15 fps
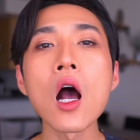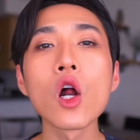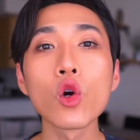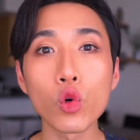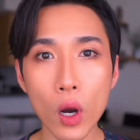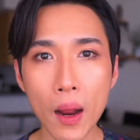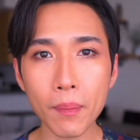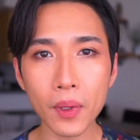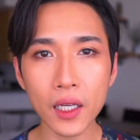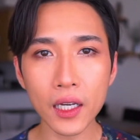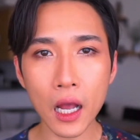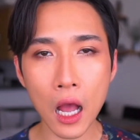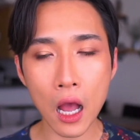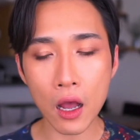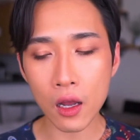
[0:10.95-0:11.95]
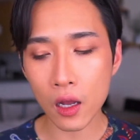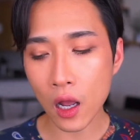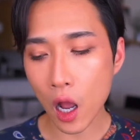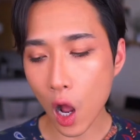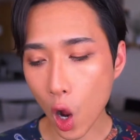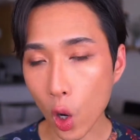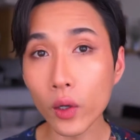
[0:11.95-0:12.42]
Replica
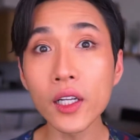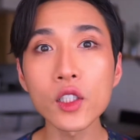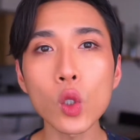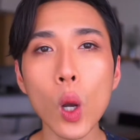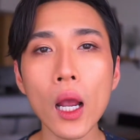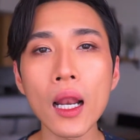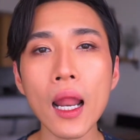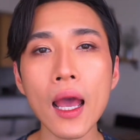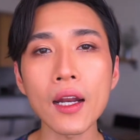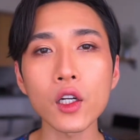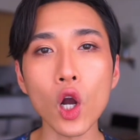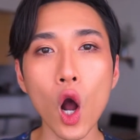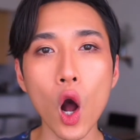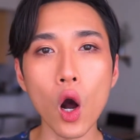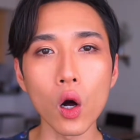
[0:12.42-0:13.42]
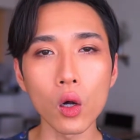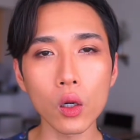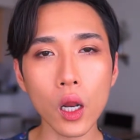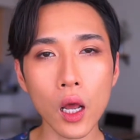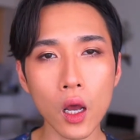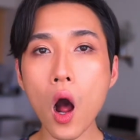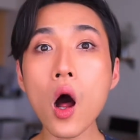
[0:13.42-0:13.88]
Eau de Toilette called
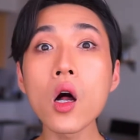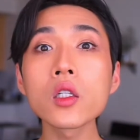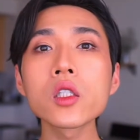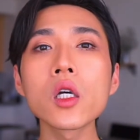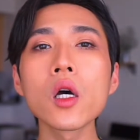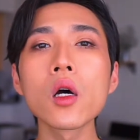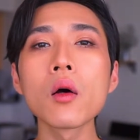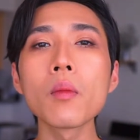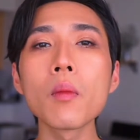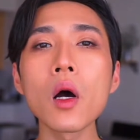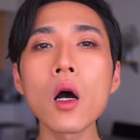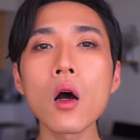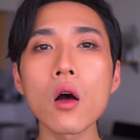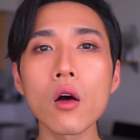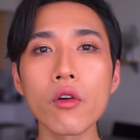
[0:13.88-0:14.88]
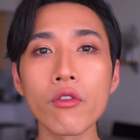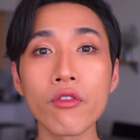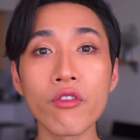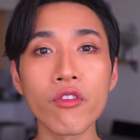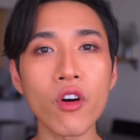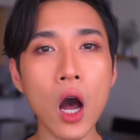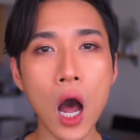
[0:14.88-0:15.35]
Autumn
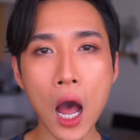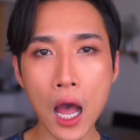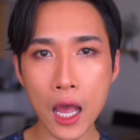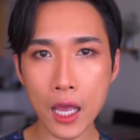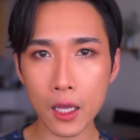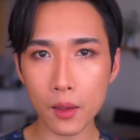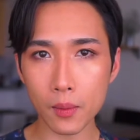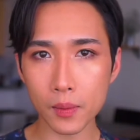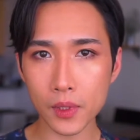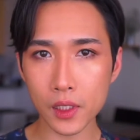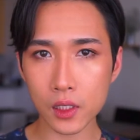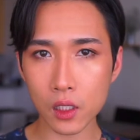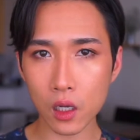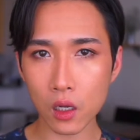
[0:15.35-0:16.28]
Vibes.